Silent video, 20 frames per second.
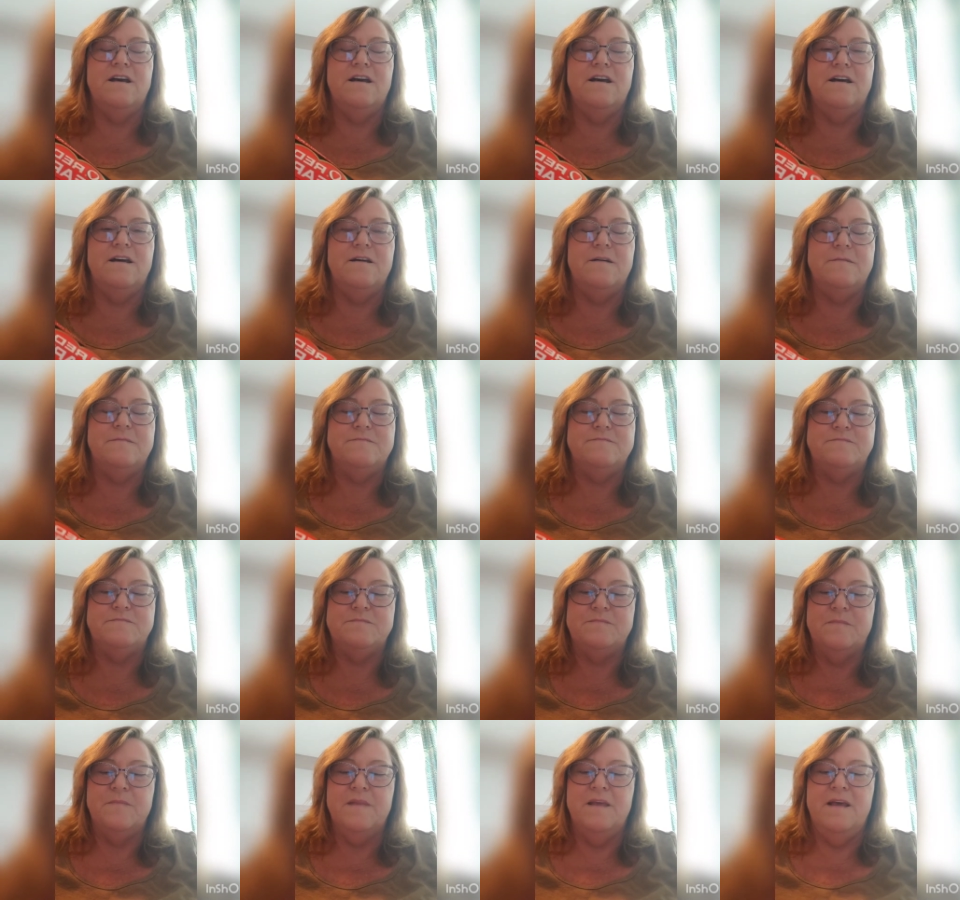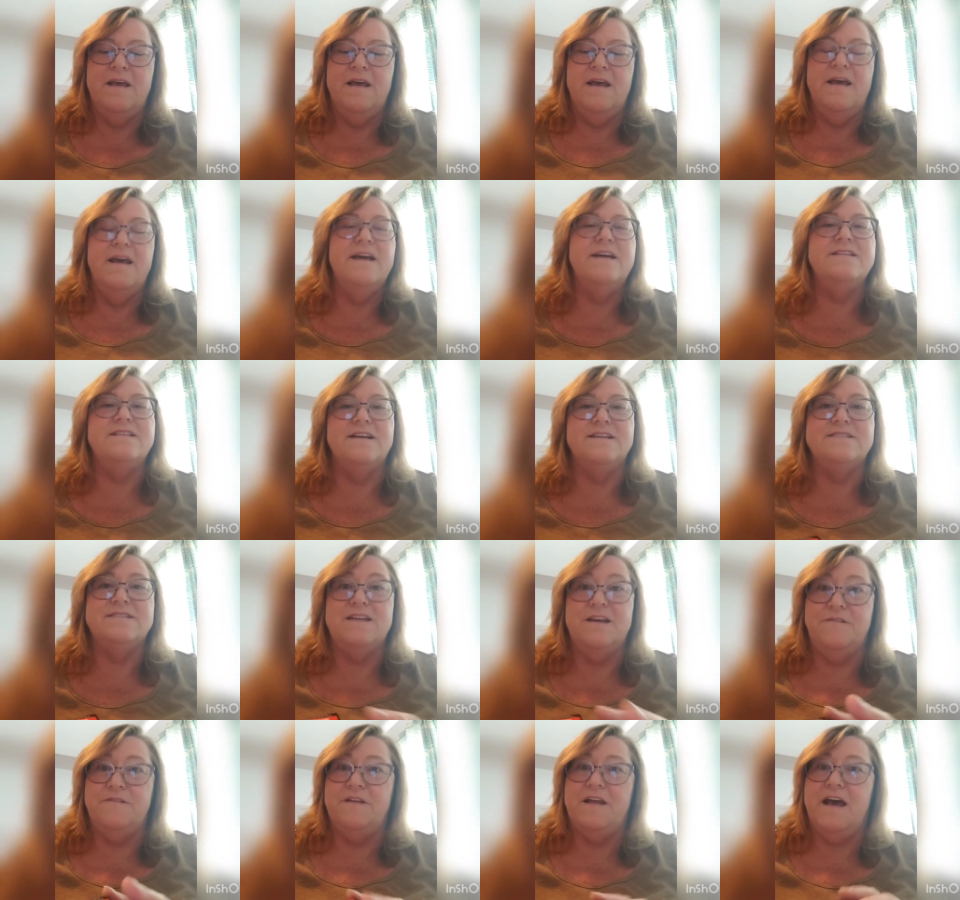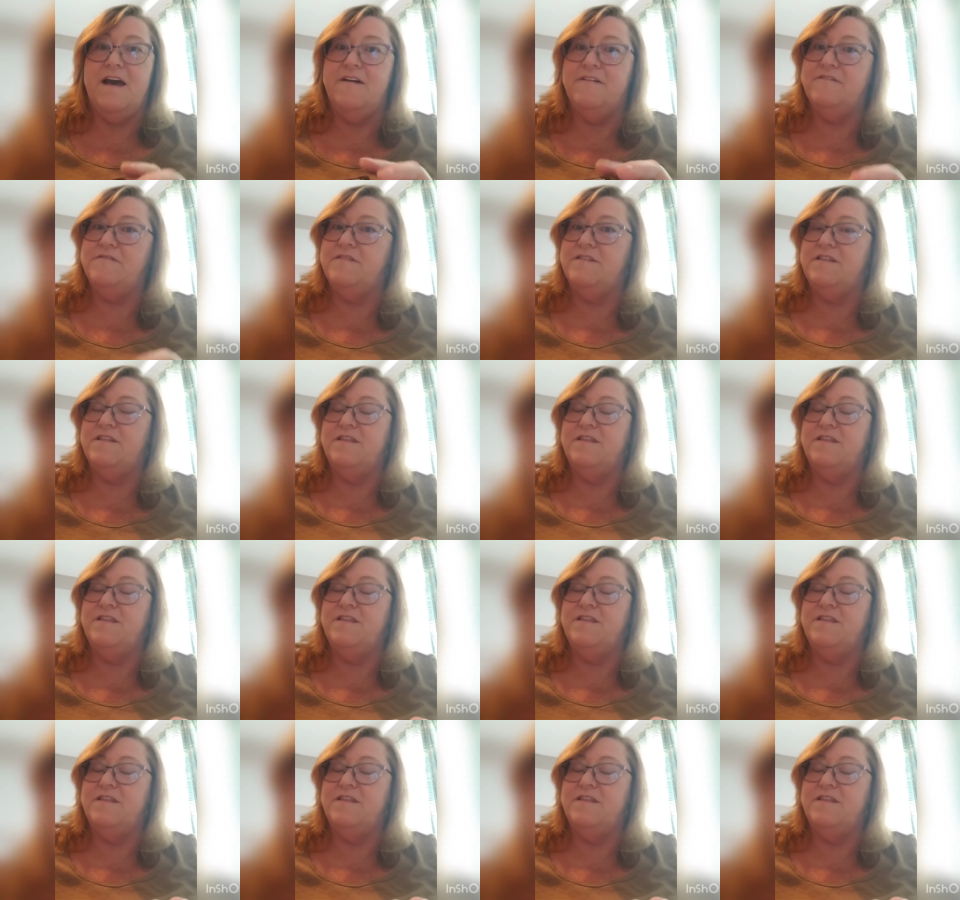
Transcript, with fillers: it doesn't even have